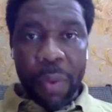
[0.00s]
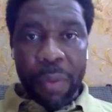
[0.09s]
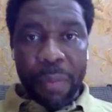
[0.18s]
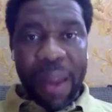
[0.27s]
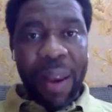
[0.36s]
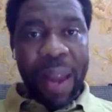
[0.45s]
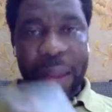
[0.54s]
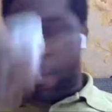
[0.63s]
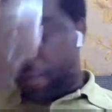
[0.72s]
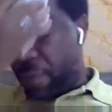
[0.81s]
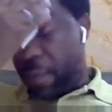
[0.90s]
with my
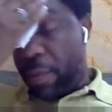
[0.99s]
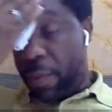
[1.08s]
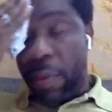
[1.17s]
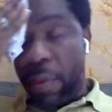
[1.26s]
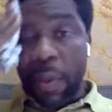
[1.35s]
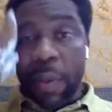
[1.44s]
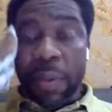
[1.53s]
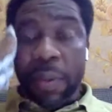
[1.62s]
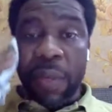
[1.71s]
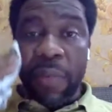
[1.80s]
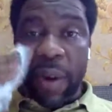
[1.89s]
life.
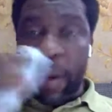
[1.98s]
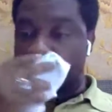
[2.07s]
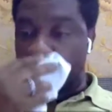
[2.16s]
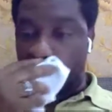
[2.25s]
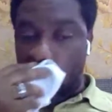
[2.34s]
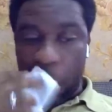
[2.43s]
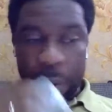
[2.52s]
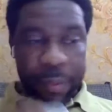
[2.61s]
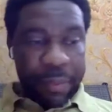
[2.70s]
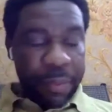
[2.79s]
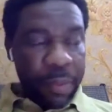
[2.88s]
Several years
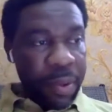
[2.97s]
ago,